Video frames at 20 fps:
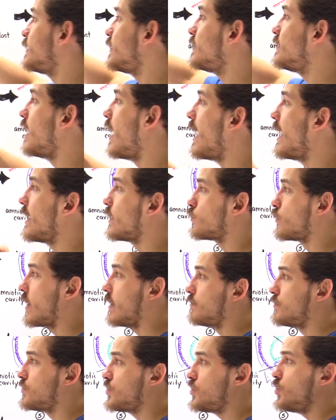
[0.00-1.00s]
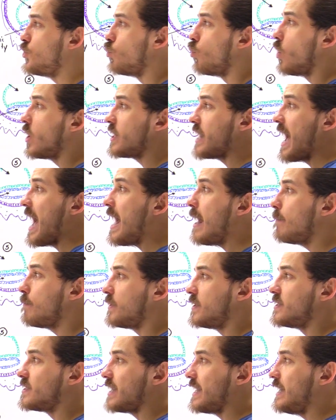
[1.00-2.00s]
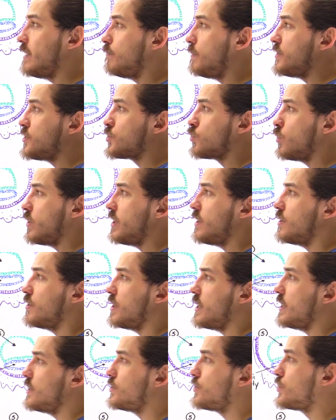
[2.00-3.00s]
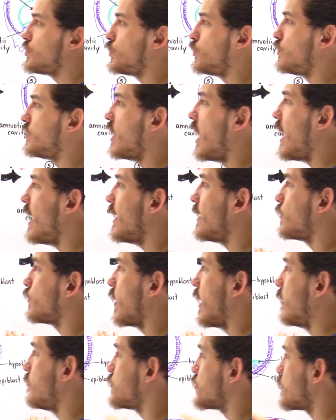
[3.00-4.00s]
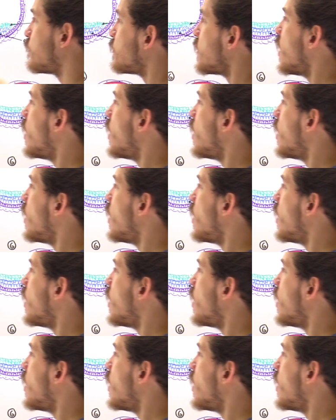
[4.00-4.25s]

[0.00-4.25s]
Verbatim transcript: to diagram two. What happens in between these two diagrams?